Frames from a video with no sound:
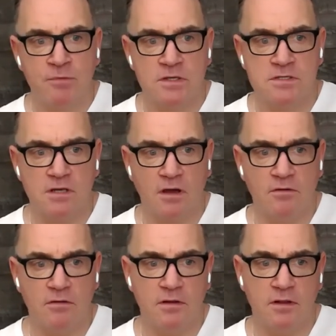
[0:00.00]
So,
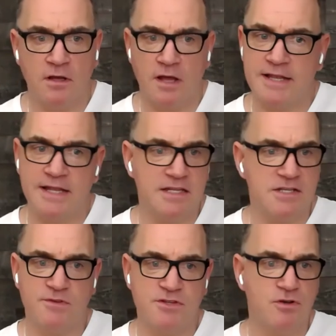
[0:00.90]
look, I did this
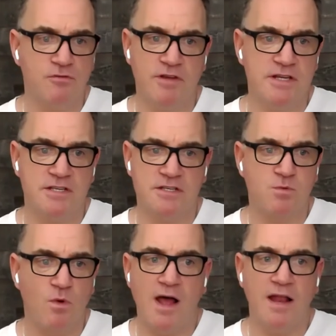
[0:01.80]
for two reasons.
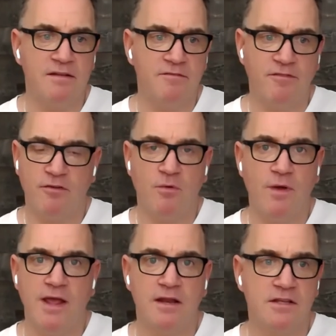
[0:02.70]
One, for
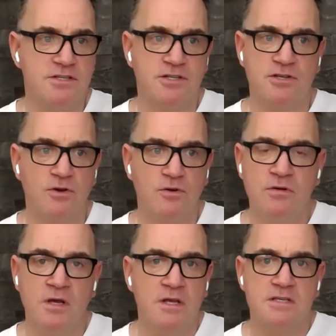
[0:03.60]
awareness. Two,
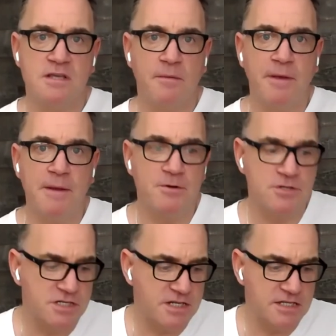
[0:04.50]
some people
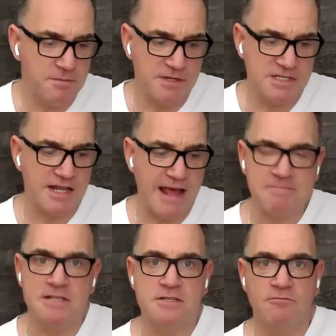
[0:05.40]
just need to be
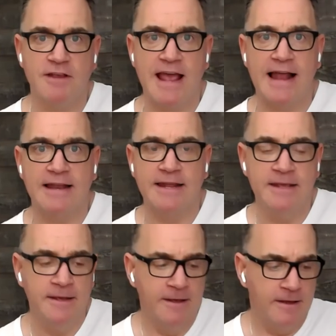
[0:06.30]
slapped into reality
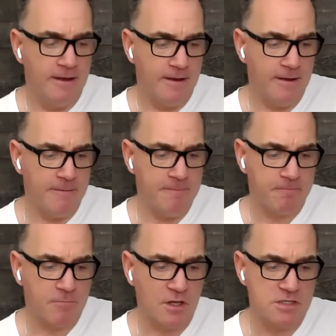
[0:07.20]
because um,
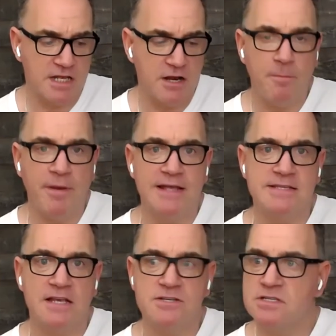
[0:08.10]
they don't pay
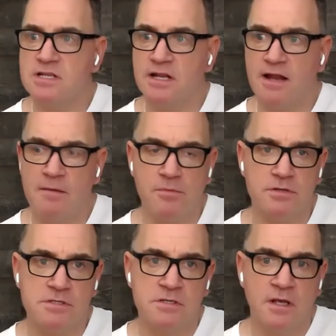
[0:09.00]
attention to the
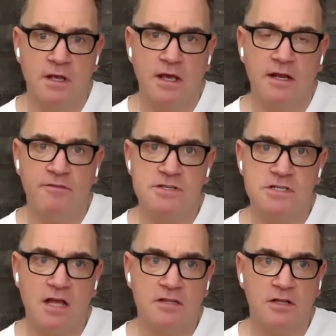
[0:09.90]
numbers. And if you
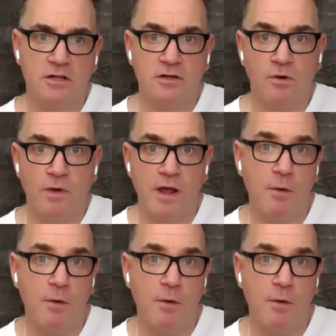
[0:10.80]
start to look at where